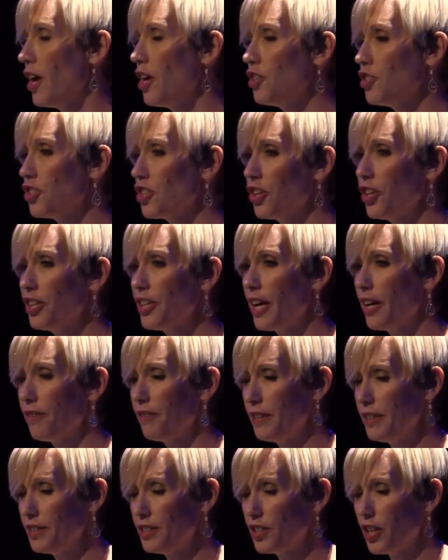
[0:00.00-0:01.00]
Sure enough,
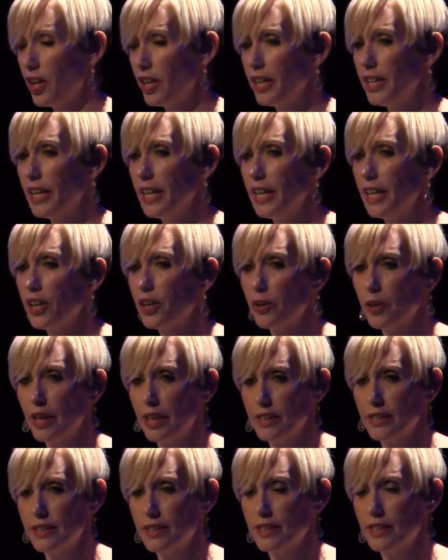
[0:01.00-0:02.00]
he started hitting
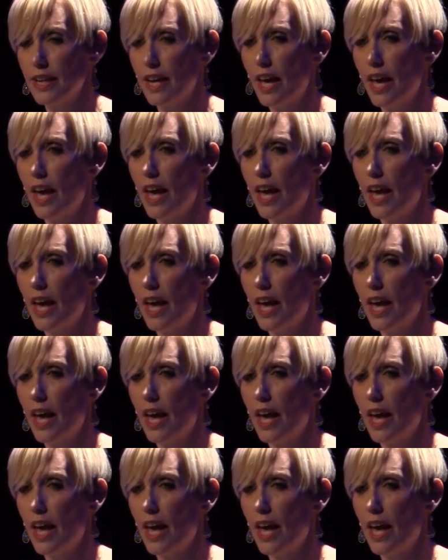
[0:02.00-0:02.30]
Chris,